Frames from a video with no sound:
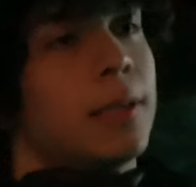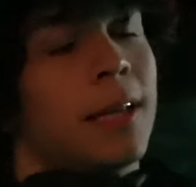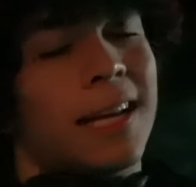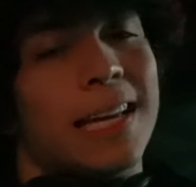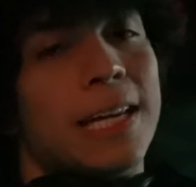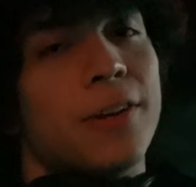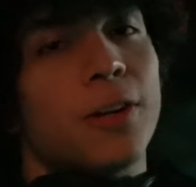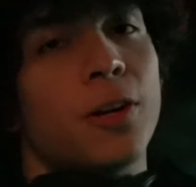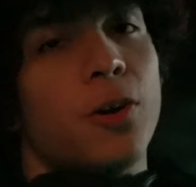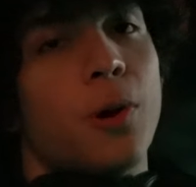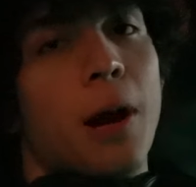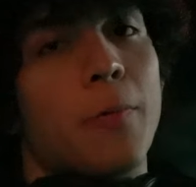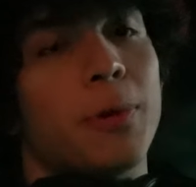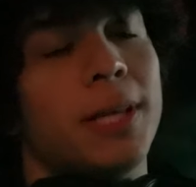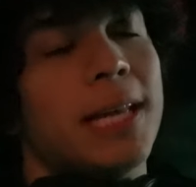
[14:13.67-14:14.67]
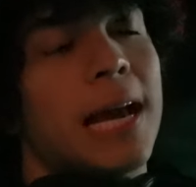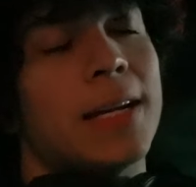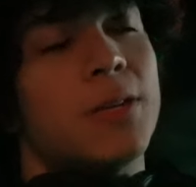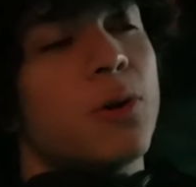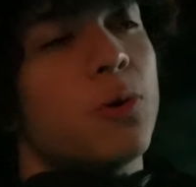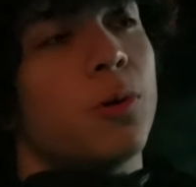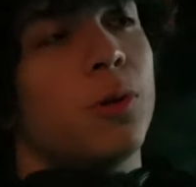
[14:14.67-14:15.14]
Like a year ago, I really had
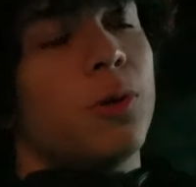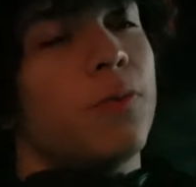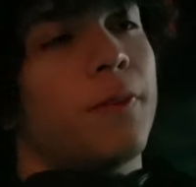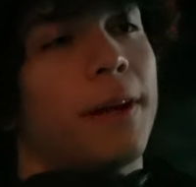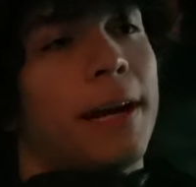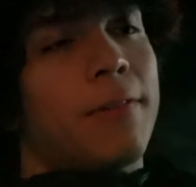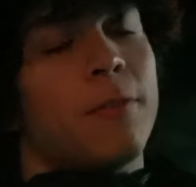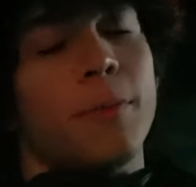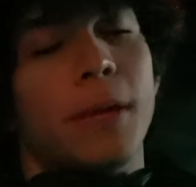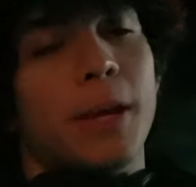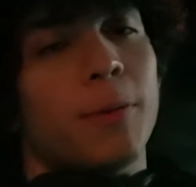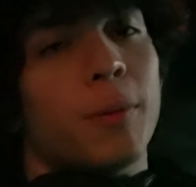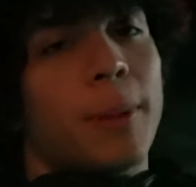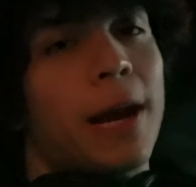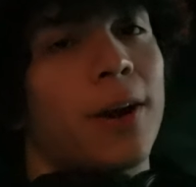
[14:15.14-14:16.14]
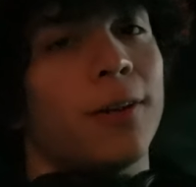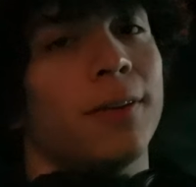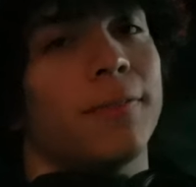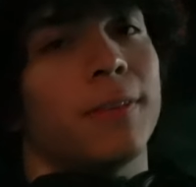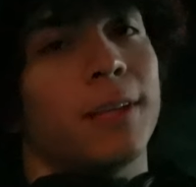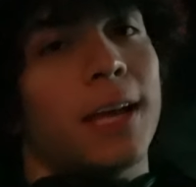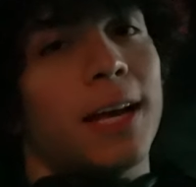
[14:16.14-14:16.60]
no clue if I'd ever be able to
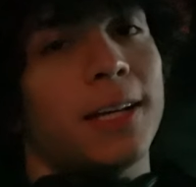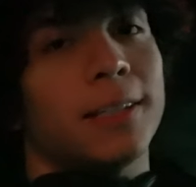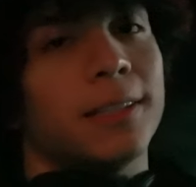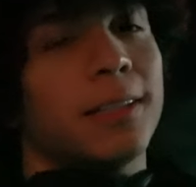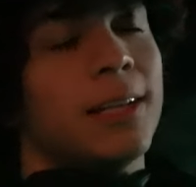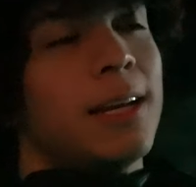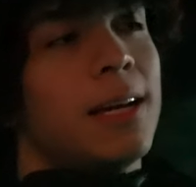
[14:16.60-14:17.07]
powerlift again.